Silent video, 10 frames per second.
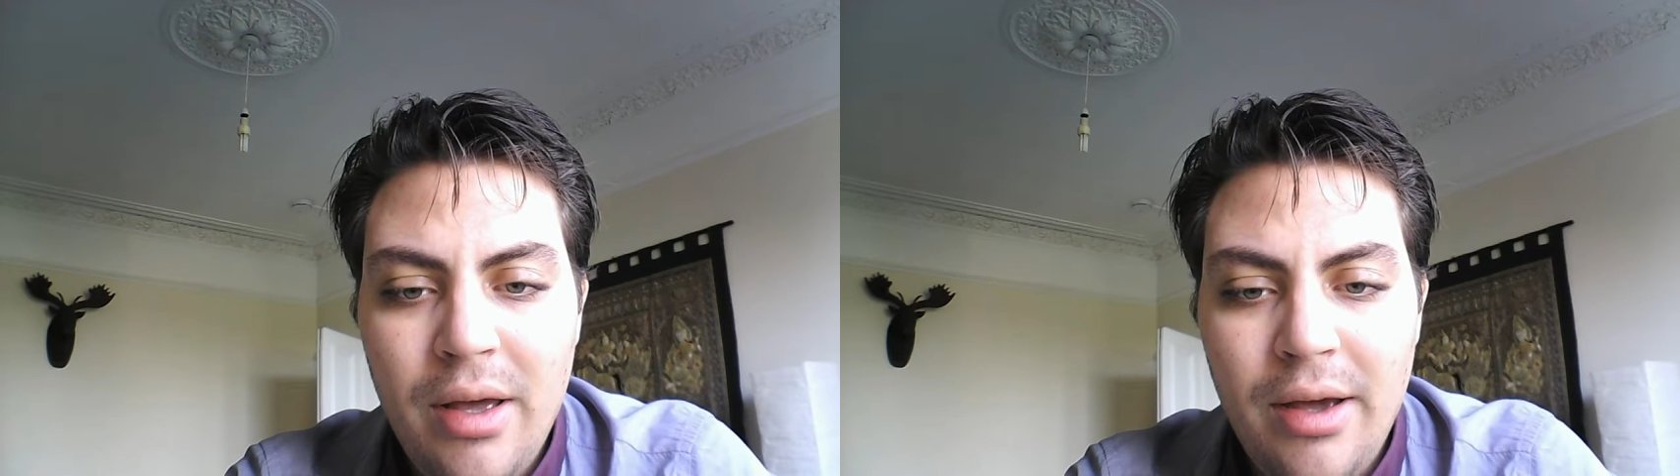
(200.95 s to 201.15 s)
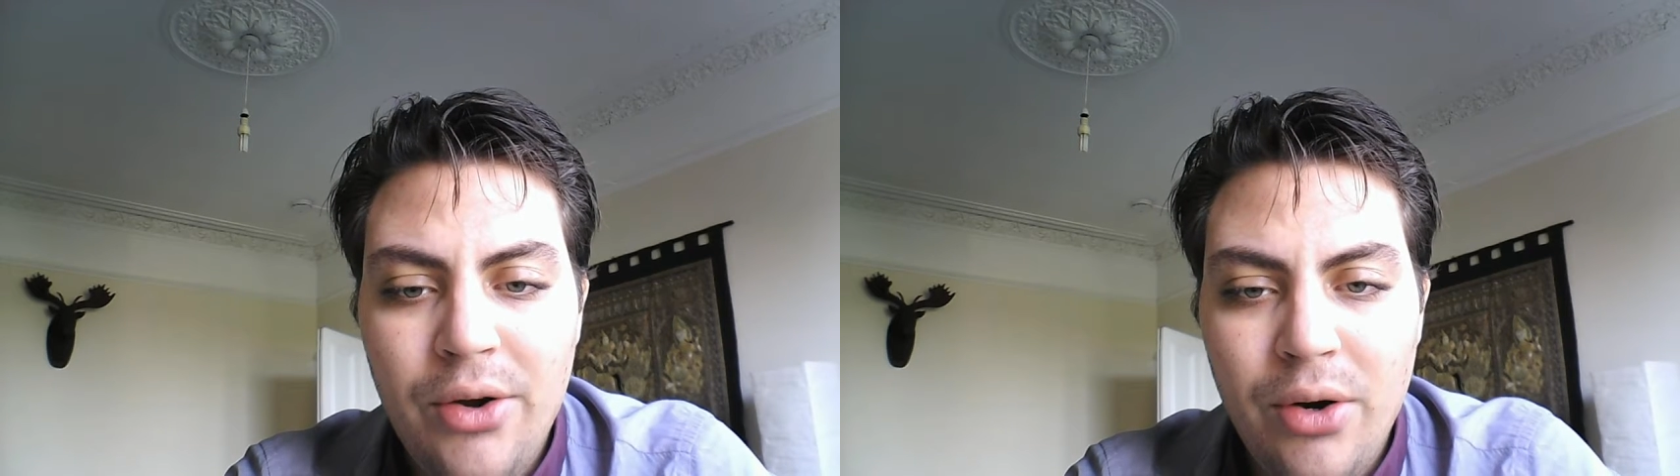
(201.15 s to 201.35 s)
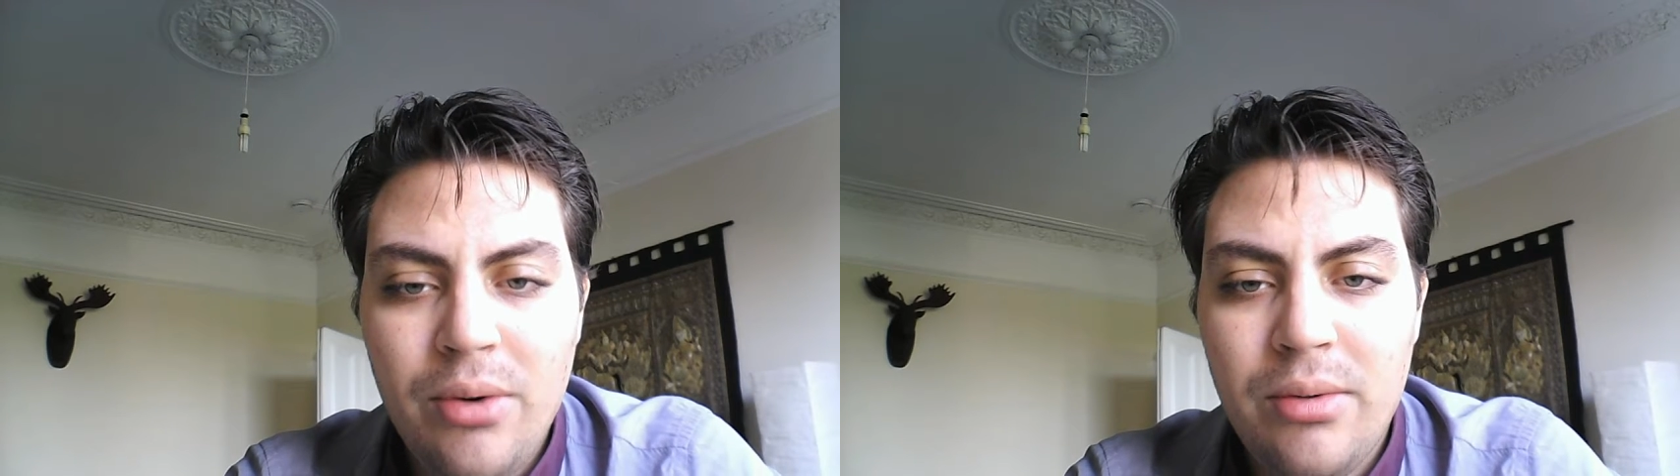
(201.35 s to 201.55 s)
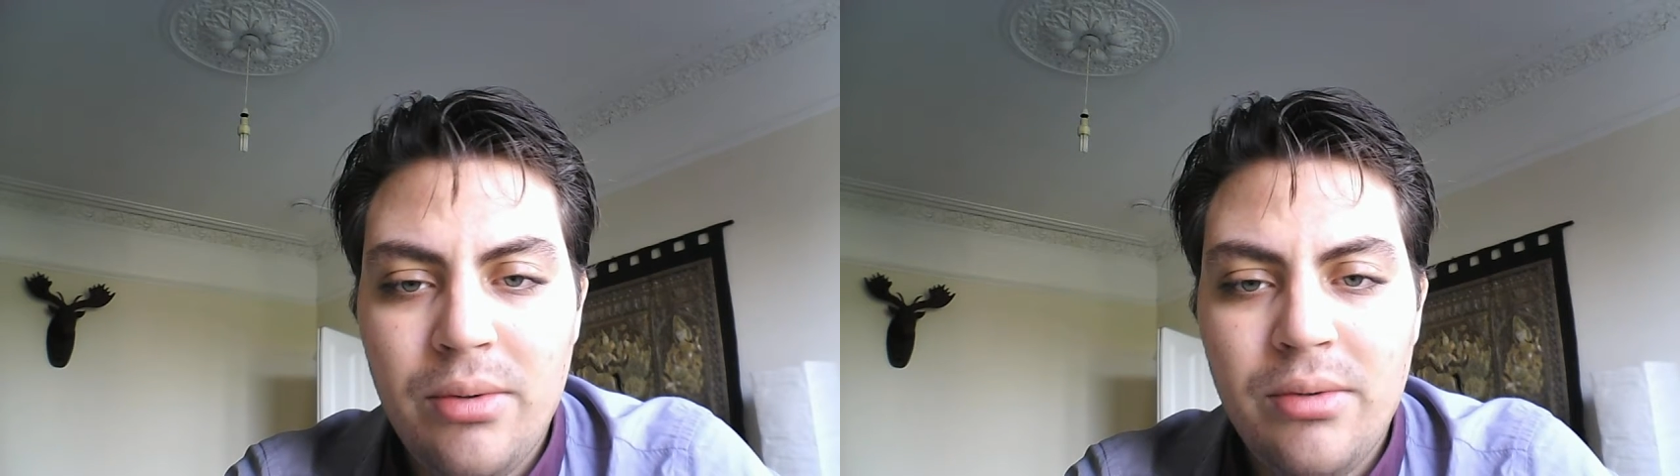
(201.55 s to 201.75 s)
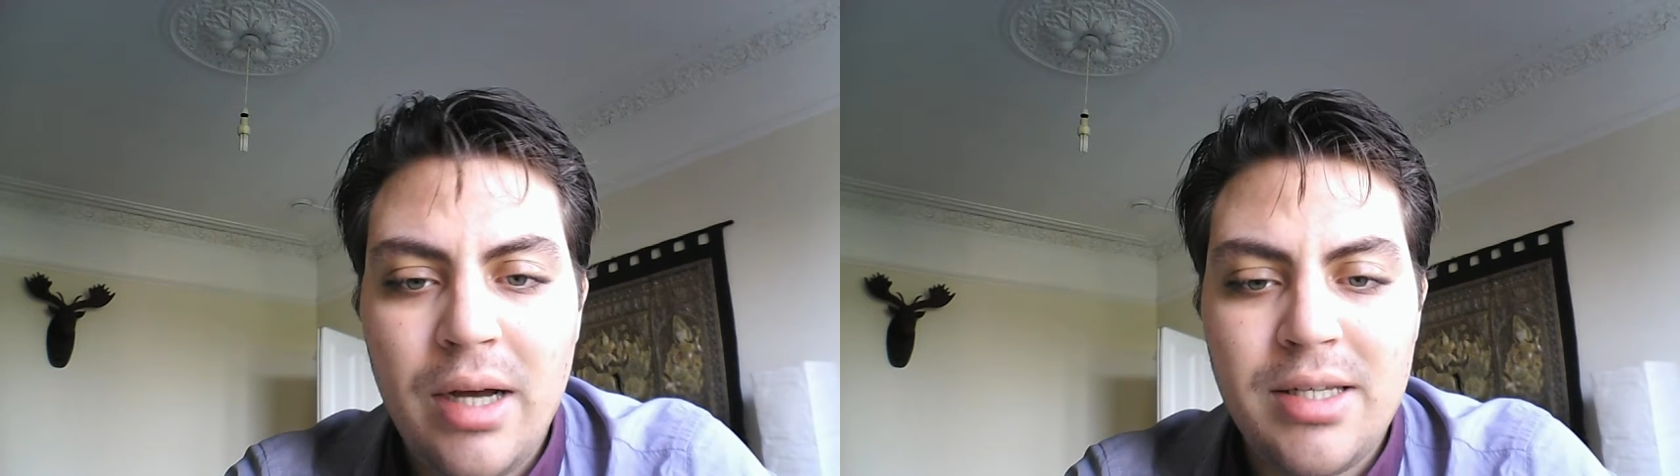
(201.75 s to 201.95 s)
grow
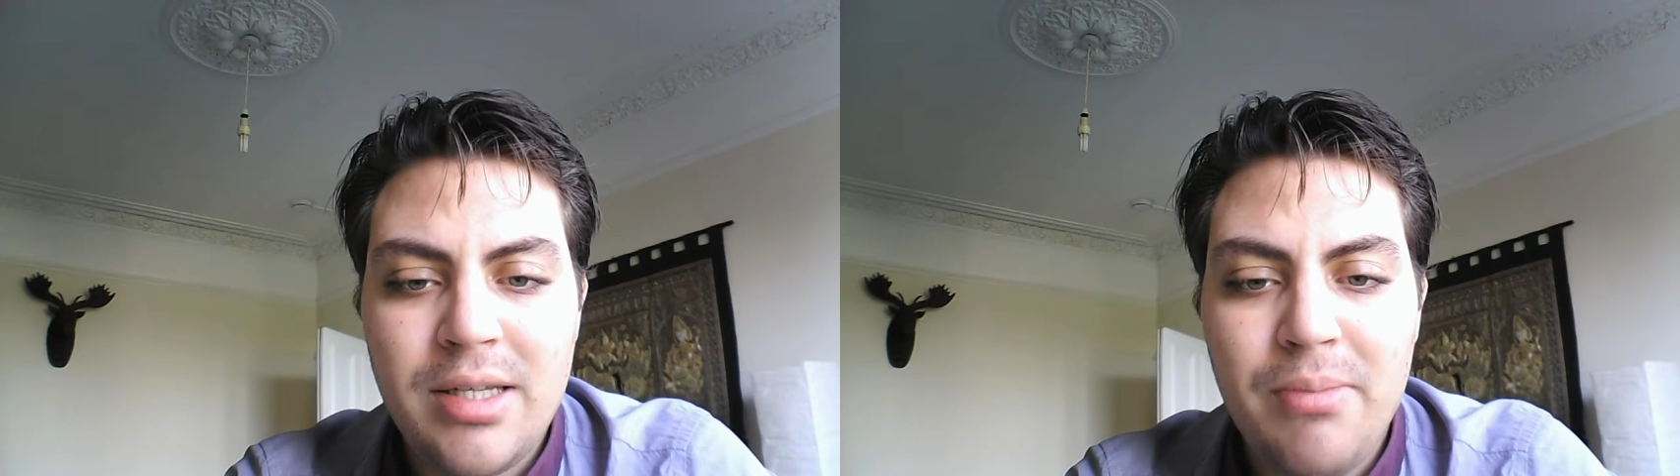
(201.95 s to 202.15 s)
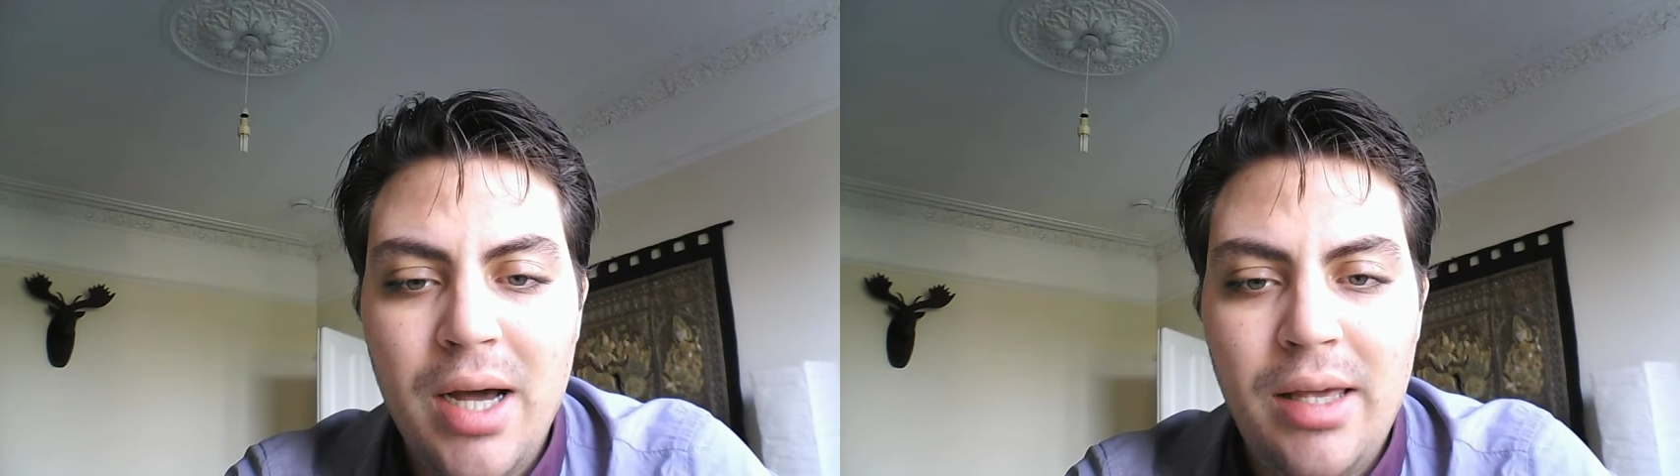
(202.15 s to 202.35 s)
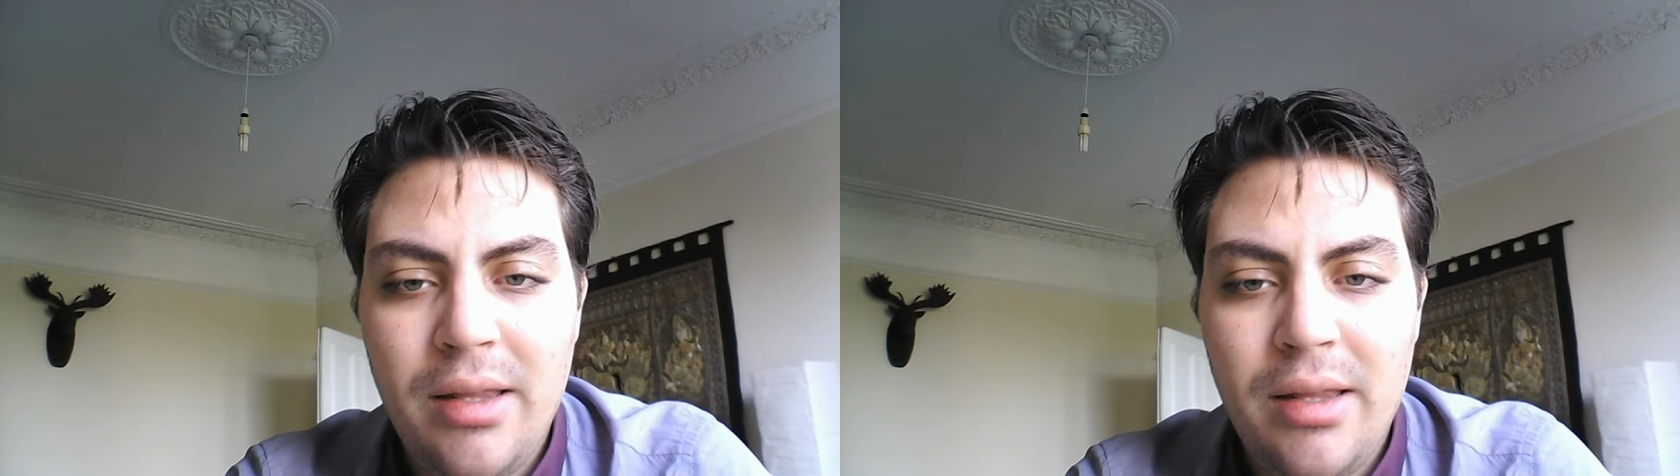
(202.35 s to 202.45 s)
as a mind.